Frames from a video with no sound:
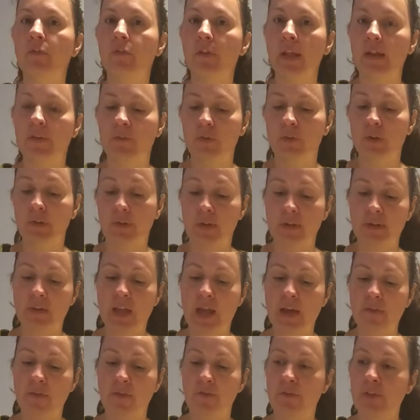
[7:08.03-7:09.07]
flavor. It does
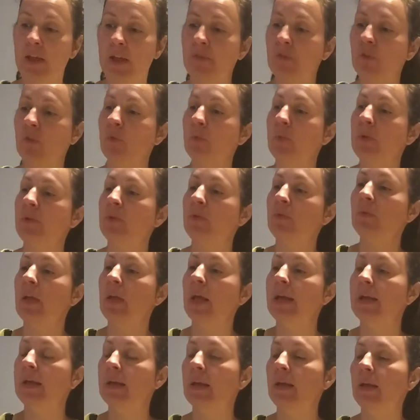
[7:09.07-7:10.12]
have a flavor. We do
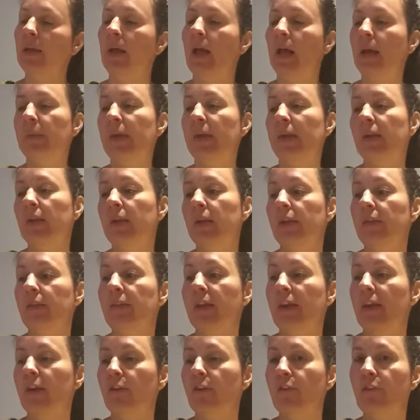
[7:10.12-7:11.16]
like it. I made it in
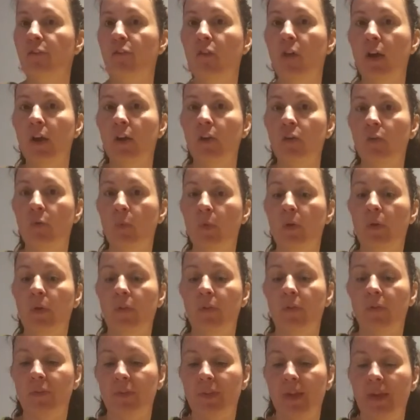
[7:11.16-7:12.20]
the air fryer with
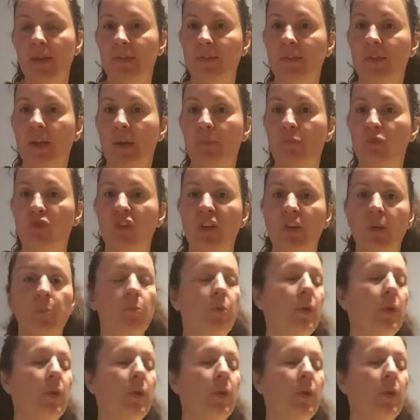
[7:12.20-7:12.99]
sliced up chicken